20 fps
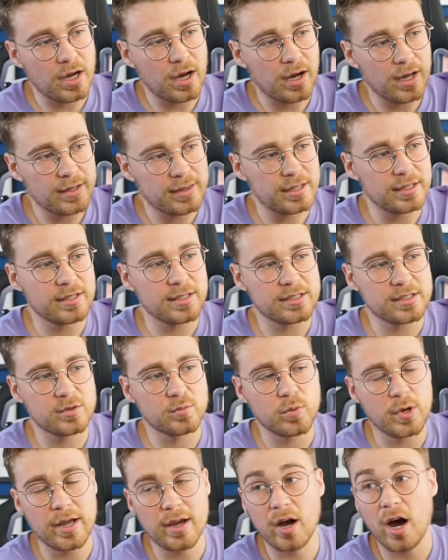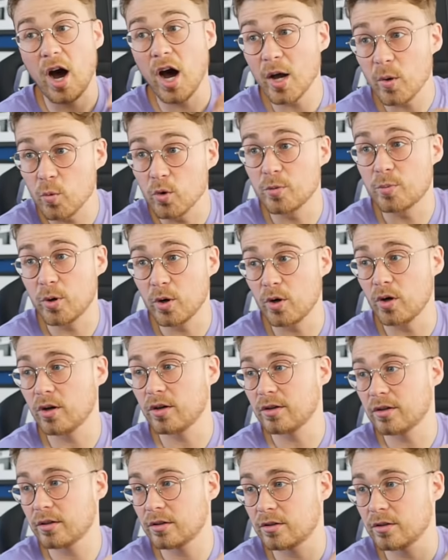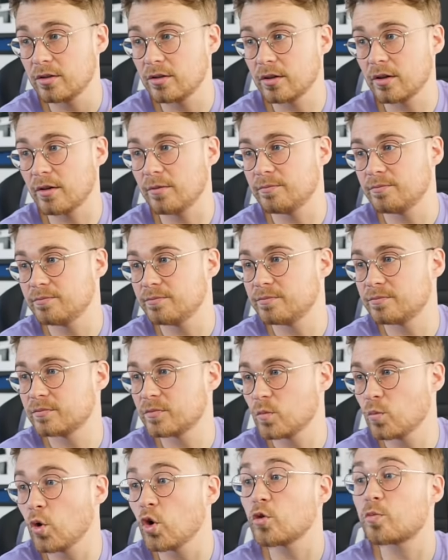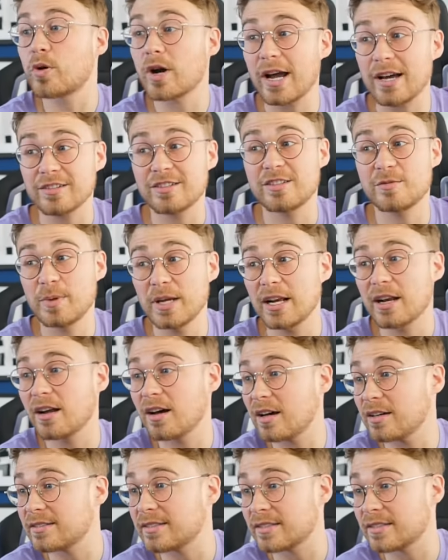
I think this is where I would put Gundogan. Ward-Prowse has been classed.